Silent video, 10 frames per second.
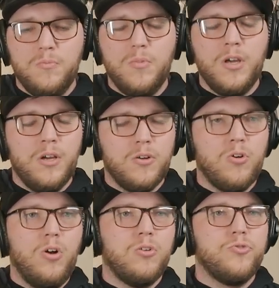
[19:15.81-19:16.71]
Uh,
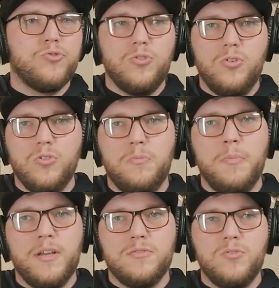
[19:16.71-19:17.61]
crawl control and
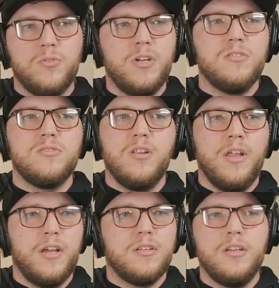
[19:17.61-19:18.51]
max terrain
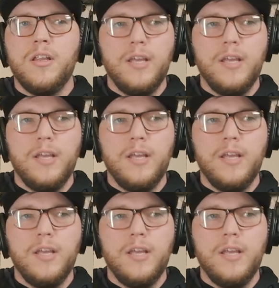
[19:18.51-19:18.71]
select and